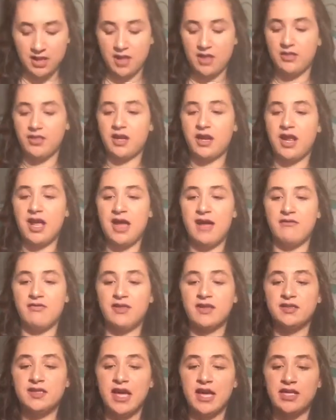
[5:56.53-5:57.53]
And then I have
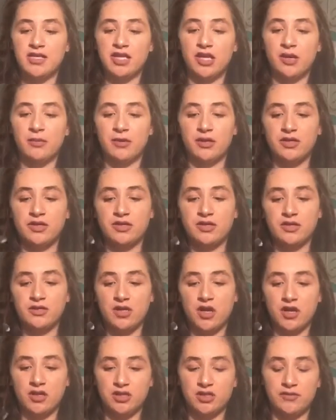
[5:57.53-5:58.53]
this eyeshadow brush. This is
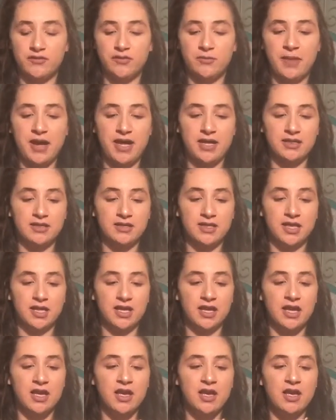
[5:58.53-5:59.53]
also from
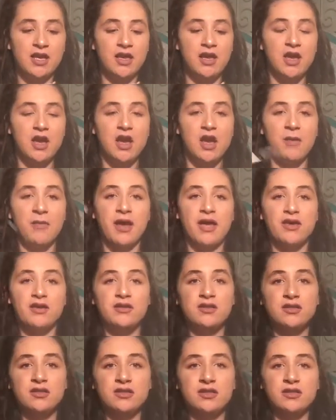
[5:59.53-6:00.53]
Icing. I
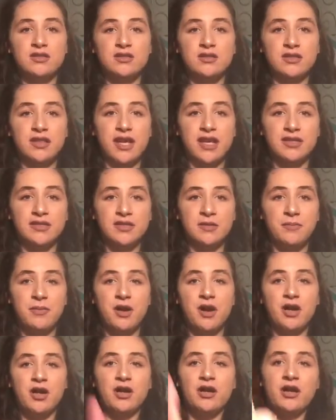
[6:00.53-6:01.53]
use this slanted
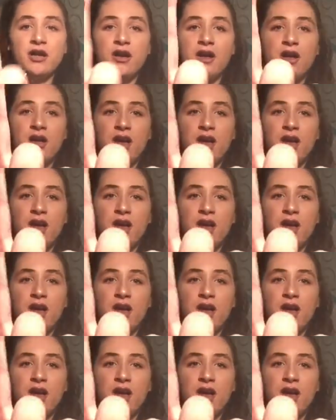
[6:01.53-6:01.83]
part